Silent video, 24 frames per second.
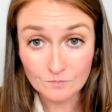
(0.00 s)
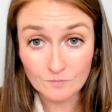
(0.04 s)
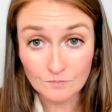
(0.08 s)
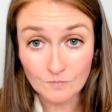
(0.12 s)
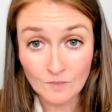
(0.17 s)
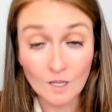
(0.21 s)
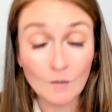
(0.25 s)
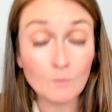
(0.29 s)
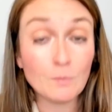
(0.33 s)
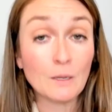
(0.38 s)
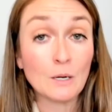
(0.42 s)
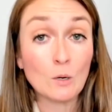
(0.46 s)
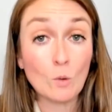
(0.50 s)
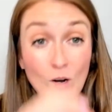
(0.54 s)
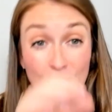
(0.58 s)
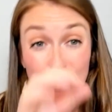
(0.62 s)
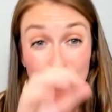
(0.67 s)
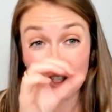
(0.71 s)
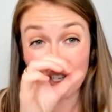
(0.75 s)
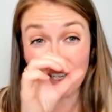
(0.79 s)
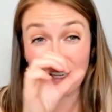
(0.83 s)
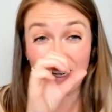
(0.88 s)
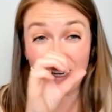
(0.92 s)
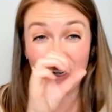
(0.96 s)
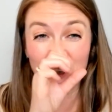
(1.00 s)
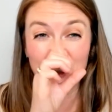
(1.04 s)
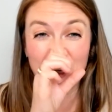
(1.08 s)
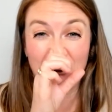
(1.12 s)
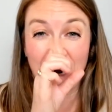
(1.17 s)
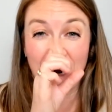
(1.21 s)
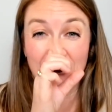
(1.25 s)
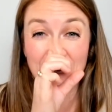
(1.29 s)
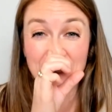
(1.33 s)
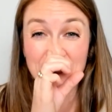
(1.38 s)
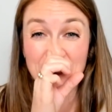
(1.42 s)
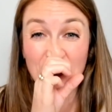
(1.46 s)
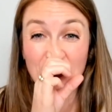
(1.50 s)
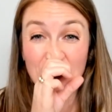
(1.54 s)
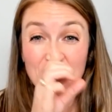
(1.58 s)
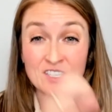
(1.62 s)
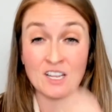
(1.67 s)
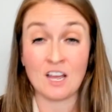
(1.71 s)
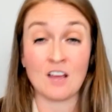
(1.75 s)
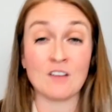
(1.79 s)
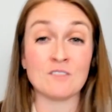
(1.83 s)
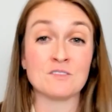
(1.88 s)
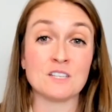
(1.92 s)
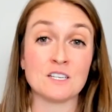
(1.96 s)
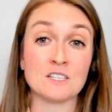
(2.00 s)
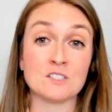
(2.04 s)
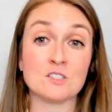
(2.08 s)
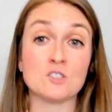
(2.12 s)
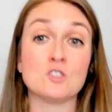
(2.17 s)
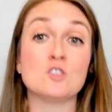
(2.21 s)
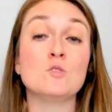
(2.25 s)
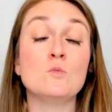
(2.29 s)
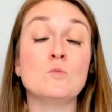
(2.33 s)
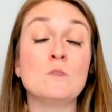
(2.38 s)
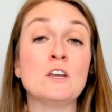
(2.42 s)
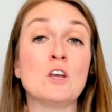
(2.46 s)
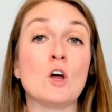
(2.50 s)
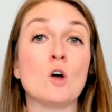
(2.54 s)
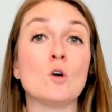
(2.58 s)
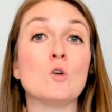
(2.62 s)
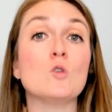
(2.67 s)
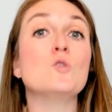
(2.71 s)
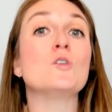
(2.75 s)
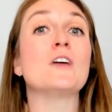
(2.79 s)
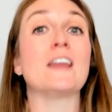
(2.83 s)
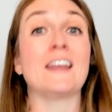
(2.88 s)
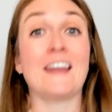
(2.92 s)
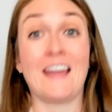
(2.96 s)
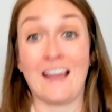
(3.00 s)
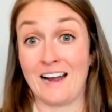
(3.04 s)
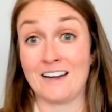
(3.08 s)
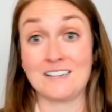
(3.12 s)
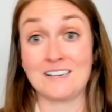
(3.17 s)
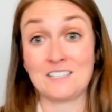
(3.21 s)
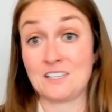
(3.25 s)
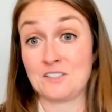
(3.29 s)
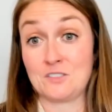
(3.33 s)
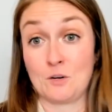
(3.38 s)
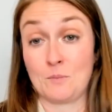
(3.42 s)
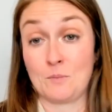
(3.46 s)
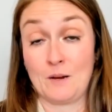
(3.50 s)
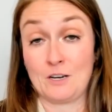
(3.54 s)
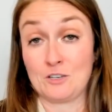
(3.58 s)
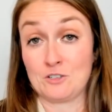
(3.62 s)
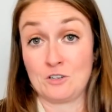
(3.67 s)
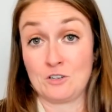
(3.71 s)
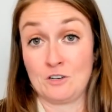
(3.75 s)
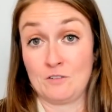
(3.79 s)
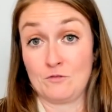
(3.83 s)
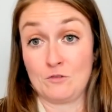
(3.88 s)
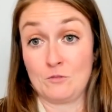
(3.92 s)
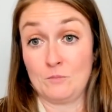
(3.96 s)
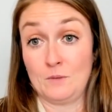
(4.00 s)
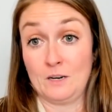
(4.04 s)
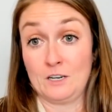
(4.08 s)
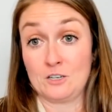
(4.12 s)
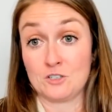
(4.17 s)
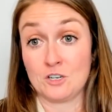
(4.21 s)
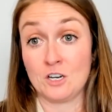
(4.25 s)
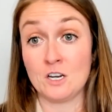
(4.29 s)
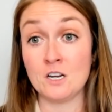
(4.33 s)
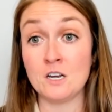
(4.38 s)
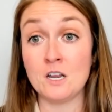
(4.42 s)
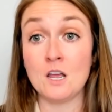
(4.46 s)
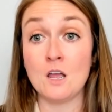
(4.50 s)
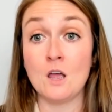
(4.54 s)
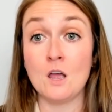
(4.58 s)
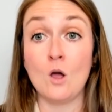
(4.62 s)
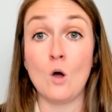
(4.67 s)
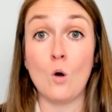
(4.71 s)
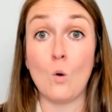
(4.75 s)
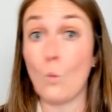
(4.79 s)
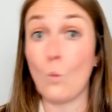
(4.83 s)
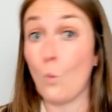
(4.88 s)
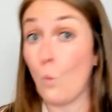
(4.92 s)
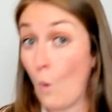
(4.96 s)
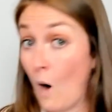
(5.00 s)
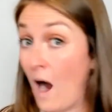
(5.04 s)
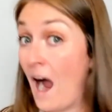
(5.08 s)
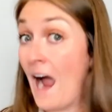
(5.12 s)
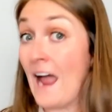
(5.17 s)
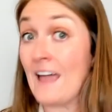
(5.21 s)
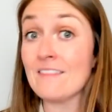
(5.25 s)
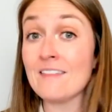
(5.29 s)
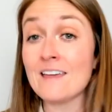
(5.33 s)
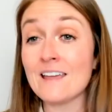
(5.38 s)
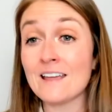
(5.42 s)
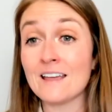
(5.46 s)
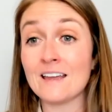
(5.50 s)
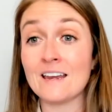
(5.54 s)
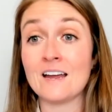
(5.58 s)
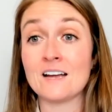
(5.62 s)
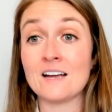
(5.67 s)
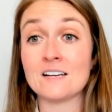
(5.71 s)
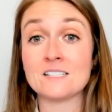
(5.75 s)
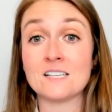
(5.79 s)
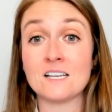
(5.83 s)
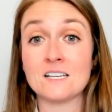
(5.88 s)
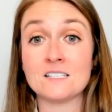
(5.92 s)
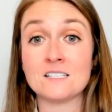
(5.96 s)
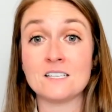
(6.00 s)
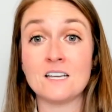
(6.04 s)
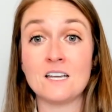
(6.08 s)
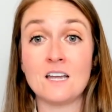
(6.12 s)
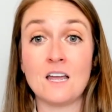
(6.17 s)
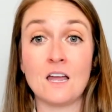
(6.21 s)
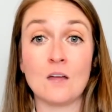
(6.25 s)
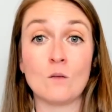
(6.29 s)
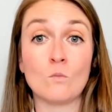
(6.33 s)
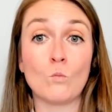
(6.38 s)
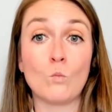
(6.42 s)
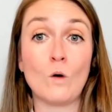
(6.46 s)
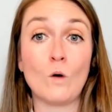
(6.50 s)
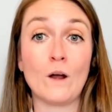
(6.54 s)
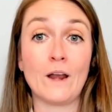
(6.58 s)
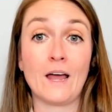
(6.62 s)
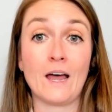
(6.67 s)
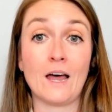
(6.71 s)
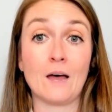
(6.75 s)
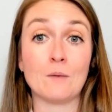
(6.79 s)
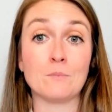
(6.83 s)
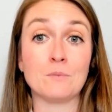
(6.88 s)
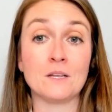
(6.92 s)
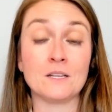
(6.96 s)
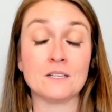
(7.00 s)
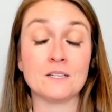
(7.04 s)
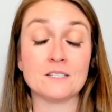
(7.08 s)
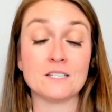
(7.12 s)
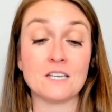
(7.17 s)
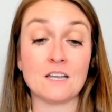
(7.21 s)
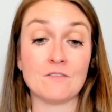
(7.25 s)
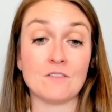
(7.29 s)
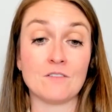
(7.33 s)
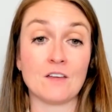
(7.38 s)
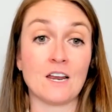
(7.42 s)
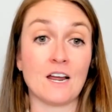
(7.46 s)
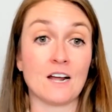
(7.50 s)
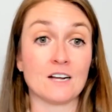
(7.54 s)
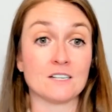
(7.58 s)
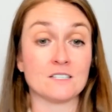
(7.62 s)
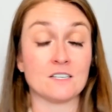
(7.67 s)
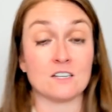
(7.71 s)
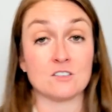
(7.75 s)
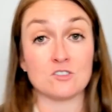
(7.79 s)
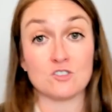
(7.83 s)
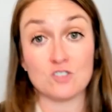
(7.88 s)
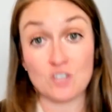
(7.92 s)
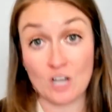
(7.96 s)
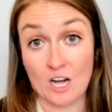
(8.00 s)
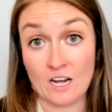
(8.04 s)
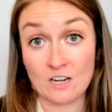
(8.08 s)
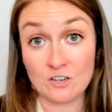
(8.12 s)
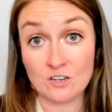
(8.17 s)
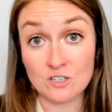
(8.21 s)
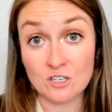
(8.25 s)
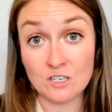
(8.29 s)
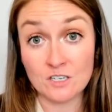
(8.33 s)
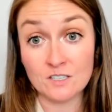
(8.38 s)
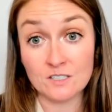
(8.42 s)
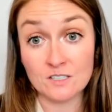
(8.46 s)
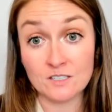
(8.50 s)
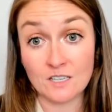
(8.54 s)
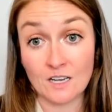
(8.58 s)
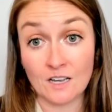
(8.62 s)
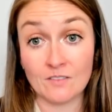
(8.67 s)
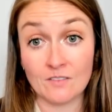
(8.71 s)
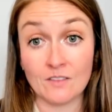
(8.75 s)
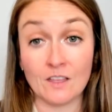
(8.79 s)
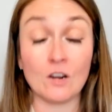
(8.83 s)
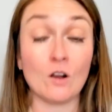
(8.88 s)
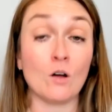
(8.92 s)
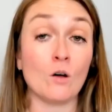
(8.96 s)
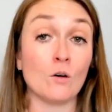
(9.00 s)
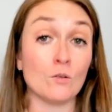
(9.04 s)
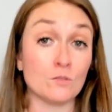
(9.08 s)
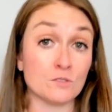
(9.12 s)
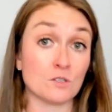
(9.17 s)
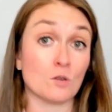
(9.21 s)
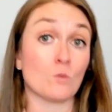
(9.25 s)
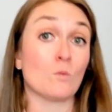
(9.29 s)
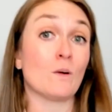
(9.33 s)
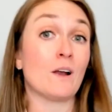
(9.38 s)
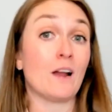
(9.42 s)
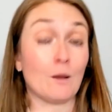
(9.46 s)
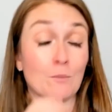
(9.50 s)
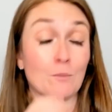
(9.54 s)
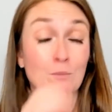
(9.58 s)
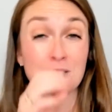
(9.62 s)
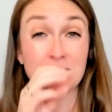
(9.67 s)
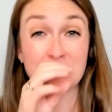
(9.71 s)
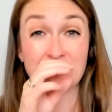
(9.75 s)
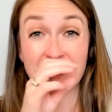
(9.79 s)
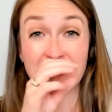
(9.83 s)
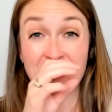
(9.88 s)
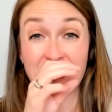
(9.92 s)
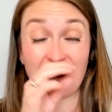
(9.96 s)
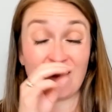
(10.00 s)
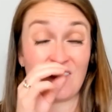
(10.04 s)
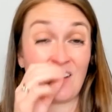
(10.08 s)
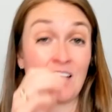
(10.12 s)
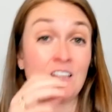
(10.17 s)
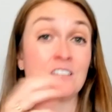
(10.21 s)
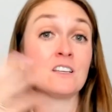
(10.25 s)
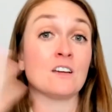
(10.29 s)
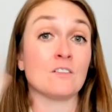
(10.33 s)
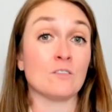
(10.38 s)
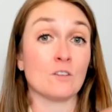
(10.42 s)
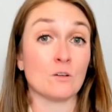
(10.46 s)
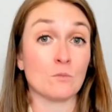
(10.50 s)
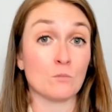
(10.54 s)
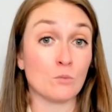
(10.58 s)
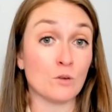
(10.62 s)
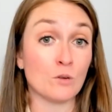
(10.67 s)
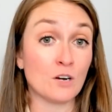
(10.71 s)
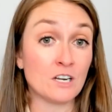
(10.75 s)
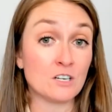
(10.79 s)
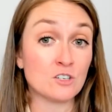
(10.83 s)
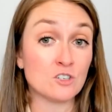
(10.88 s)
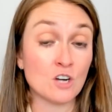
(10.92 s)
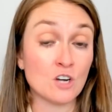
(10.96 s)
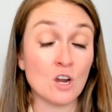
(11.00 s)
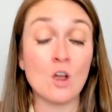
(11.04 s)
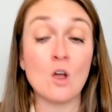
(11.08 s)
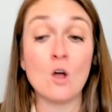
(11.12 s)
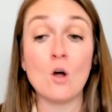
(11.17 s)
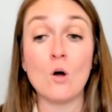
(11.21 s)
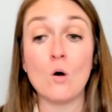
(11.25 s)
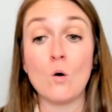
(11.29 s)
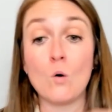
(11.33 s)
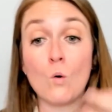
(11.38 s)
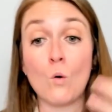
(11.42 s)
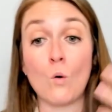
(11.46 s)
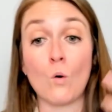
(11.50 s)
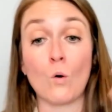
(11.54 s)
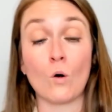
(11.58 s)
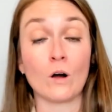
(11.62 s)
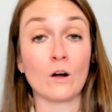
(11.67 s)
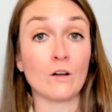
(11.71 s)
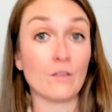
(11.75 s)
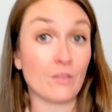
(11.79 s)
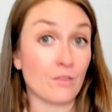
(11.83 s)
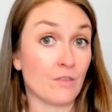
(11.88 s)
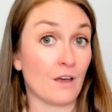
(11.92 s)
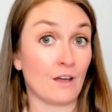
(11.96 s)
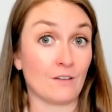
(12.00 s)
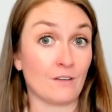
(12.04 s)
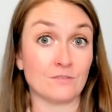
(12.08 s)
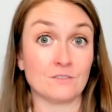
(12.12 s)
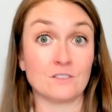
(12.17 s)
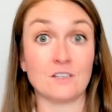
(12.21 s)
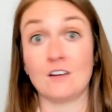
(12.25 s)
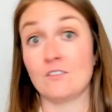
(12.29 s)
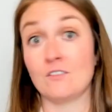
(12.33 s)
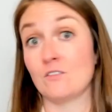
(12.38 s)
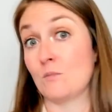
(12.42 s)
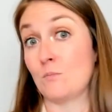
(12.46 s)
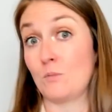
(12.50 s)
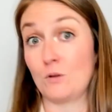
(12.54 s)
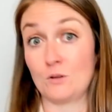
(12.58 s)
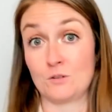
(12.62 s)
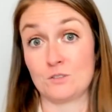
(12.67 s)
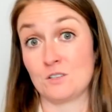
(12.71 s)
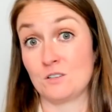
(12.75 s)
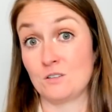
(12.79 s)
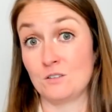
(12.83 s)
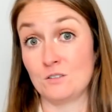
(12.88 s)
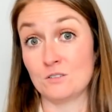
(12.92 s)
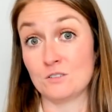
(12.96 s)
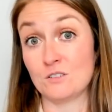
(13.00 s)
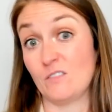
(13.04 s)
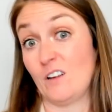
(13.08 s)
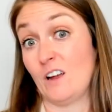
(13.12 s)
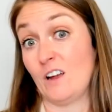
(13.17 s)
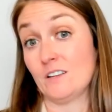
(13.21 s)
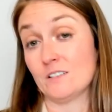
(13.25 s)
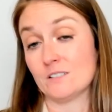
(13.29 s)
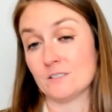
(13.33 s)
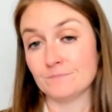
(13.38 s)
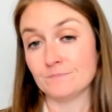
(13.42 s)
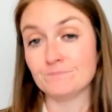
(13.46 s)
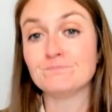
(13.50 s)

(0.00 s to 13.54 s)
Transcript: a big question here to ask ourselves is, do we know who can access our patient information, why they can access it, and what happens if that access changes? And then also what happens in the event of a breach or theft of a personal device.